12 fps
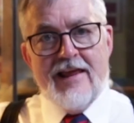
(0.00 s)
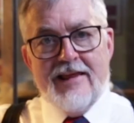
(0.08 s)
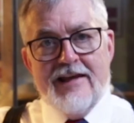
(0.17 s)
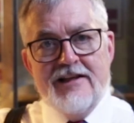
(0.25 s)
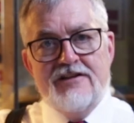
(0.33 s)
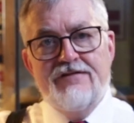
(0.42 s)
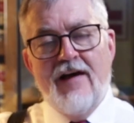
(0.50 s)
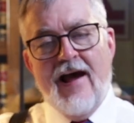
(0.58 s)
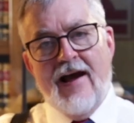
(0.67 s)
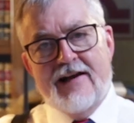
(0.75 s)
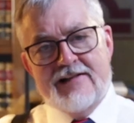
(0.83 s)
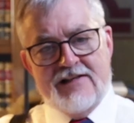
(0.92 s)
these
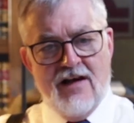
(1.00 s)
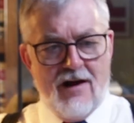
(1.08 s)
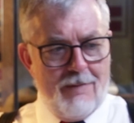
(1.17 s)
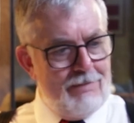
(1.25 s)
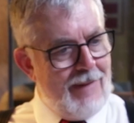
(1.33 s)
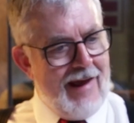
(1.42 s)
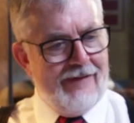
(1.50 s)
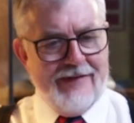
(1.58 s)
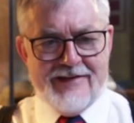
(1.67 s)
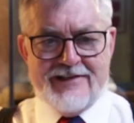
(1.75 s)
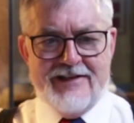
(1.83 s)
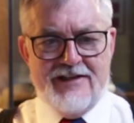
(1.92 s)
facts,
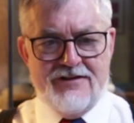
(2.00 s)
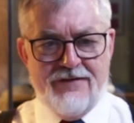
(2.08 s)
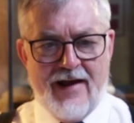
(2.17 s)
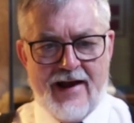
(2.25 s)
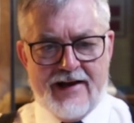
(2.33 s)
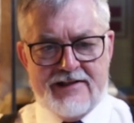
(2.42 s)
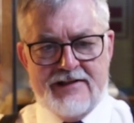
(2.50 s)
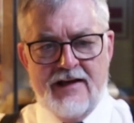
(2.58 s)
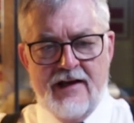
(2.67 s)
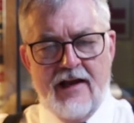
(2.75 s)
balance these facts,